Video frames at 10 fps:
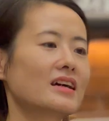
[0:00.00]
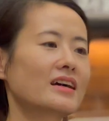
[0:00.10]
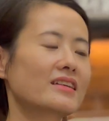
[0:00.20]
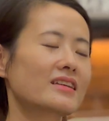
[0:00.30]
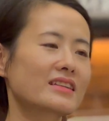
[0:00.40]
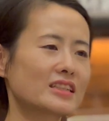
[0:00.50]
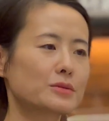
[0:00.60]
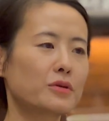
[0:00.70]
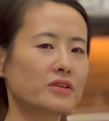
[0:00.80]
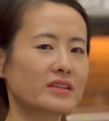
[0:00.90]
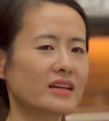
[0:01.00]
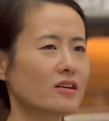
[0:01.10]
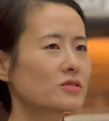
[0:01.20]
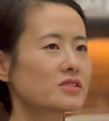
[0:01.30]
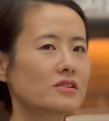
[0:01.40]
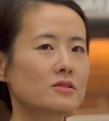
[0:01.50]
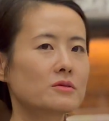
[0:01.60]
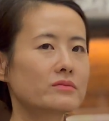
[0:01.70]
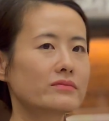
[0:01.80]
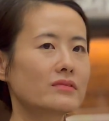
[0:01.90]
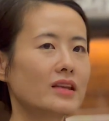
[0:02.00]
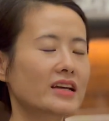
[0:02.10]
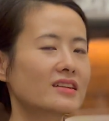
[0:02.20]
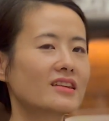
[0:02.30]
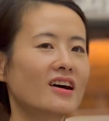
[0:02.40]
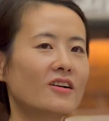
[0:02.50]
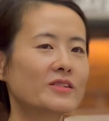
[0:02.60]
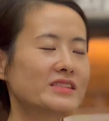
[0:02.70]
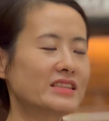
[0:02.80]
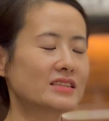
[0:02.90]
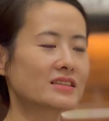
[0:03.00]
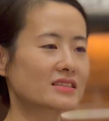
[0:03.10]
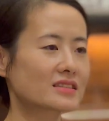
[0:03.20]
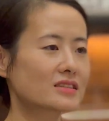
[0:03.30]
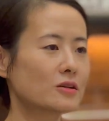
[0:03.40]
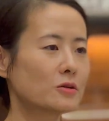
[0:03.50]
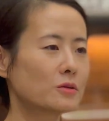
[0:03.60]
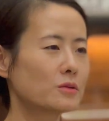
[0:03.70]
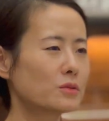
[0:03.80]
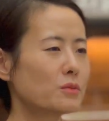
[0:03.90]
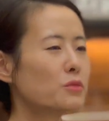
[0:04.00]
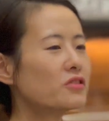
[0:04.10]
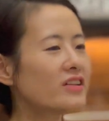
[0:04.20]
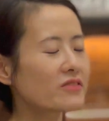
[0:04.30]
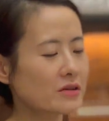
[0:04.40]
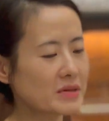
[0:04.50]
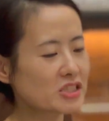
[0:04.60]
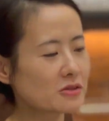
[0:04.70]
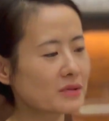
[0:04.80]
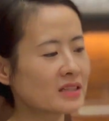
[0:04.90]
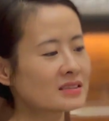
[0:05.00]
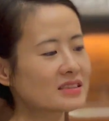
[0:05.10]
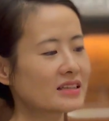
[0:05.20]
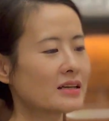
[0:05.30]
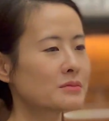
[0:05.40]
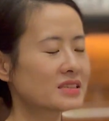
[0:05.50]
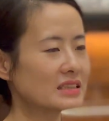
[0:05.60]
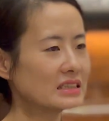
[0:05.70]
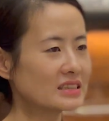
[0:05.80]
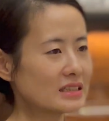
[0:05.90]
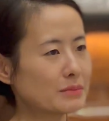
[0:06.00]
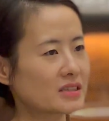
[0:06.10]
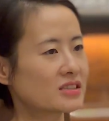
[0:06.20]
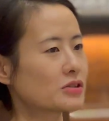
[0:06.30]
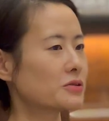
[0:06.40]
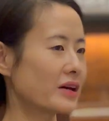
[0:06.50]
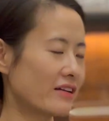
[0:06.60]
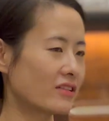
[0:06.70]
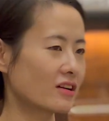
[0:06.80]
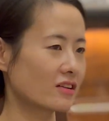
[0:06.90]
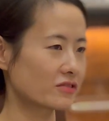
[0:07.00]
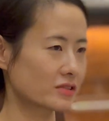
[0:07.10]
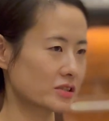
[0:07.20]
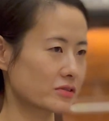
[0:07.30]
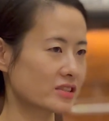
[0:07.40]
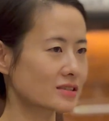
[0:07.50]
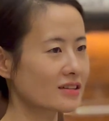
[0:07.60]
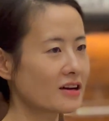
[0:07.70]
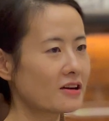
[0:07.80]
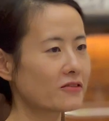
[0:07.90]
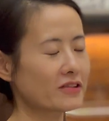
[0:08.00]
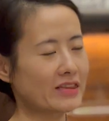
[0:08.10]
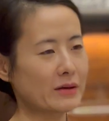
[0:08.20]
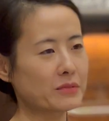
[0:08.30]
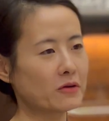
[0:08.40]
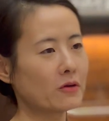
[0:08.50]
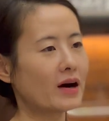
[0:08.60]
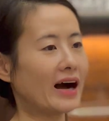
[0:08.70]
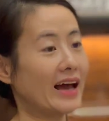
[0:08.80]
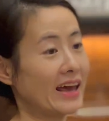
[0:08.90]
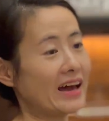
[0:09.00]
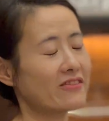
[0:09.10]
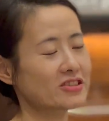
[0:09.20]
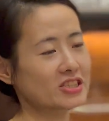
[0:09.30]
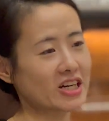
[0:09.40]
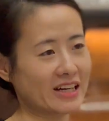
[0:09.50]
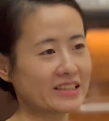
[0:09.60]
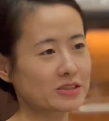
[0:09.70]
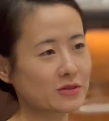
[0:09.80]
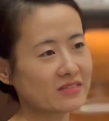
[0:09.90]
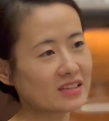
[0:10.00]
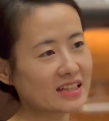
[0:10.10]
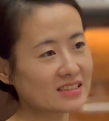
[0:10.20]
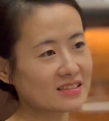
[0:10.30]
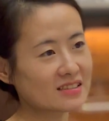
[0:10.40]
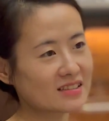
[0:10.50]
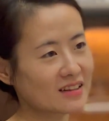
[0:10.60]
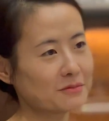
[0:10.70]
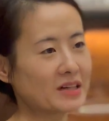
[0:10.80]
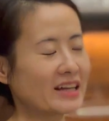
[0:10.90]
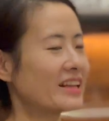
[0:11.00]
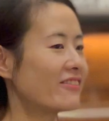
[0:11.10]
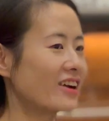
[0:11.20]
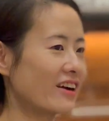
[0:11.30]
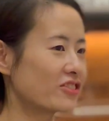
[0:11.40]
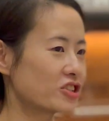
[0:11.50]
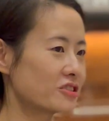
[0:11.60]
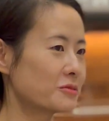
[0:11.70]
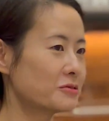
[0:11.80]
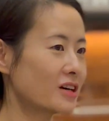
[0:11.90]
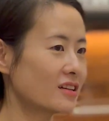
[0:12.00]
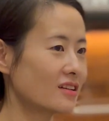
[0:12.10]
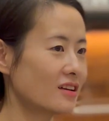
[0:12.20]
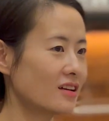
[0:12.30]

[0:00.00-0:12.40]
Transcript: Yeah, I think that's a point. And also, like nowadays, it's so moving from A to B seems easy, but still you have a lot of restrictions. For example, I have a Chinese driver license, but I never have a German one.